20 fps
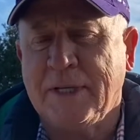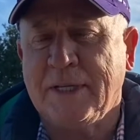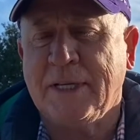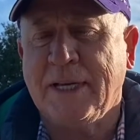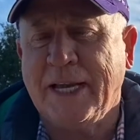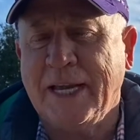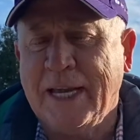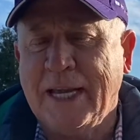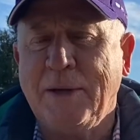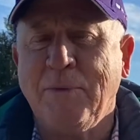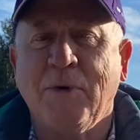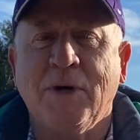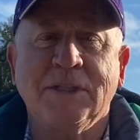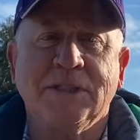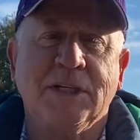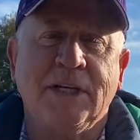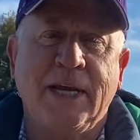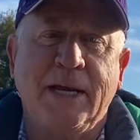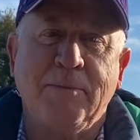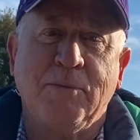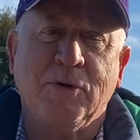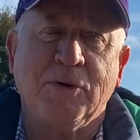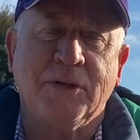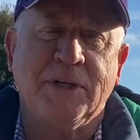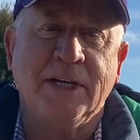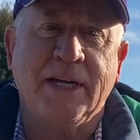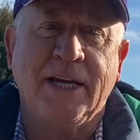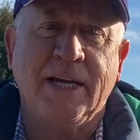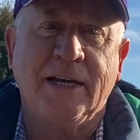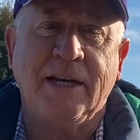he wasn't able
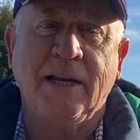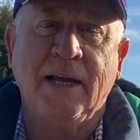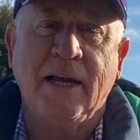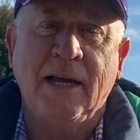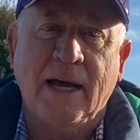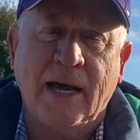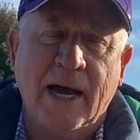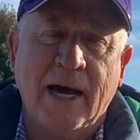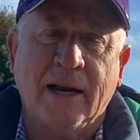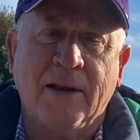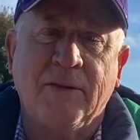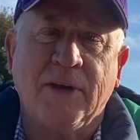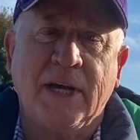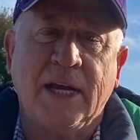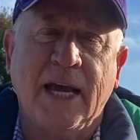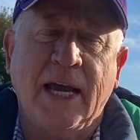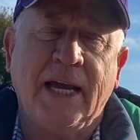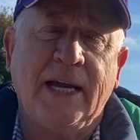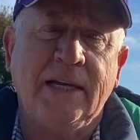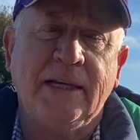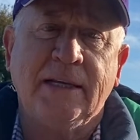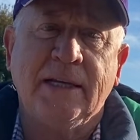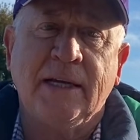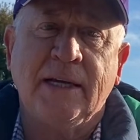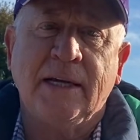to get out of the gate.